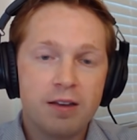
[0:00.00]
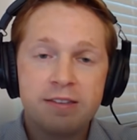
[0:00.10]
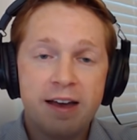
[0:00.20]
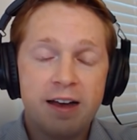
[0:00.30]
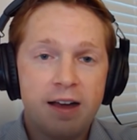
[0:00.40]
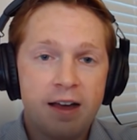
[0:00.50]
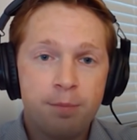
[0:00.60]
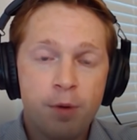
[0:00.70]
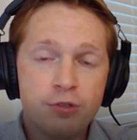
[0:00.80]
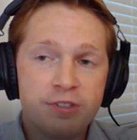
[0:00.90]
Yeah,
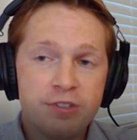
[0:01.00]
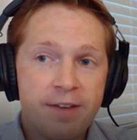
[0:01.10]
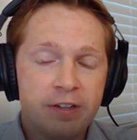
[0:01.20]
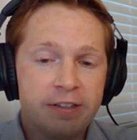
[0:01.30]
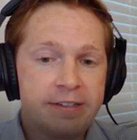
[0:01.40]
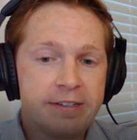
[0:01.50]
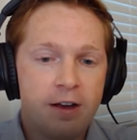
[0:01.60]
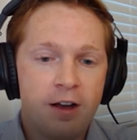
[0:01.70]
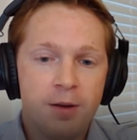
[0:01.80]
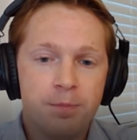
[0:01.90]
most definitely.
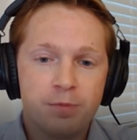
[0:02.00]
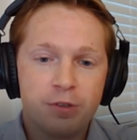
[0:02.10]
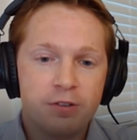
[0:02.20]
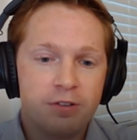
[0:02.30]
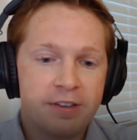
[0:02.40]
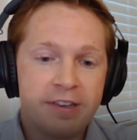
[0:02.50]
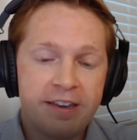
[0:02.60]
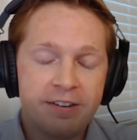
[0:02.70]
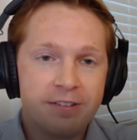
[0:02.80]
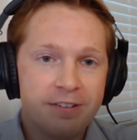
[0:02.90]
Um,
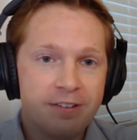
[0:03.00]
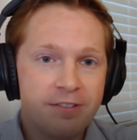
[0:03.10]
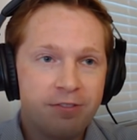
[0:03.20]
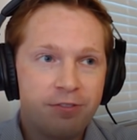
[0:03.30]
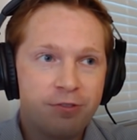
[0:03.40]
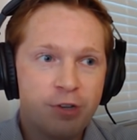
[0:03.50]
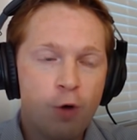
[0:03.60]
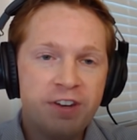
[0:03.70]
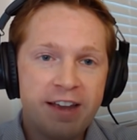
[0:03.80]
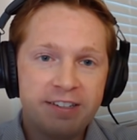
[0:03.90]
again,
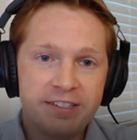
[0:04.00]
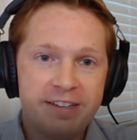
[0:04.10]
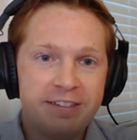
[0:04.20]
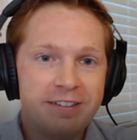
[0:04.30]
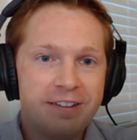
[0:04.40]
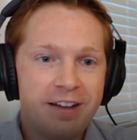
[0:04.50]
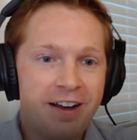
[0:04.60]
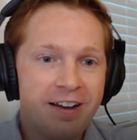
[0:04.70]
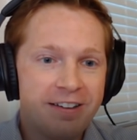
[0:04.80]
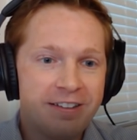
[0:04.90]
COVID nineteen
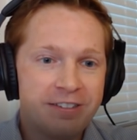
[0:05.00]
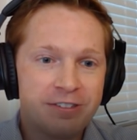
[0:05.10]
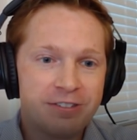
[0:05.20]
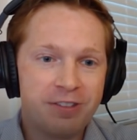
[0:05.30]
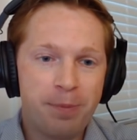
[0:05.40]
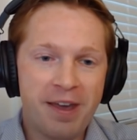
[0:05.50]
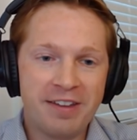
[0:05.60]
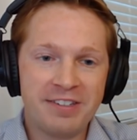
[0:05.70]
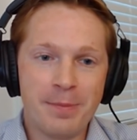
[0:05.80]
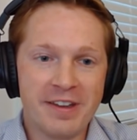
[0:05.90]
uh, is, the
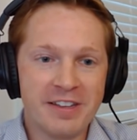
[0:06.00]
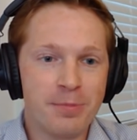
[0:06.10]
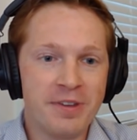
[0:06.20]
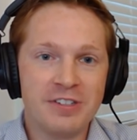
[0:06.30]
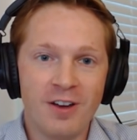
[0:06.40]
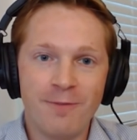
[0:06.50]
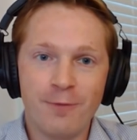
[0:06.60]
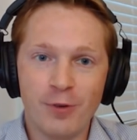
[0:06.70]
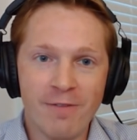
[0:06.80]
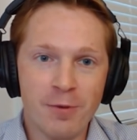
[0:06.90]
pandemic has been
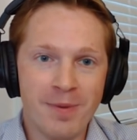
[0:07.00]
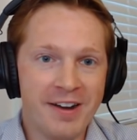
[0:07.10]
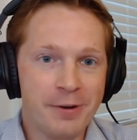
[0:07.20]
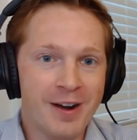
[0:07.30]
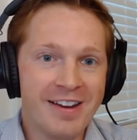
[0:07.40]
tough for everybody,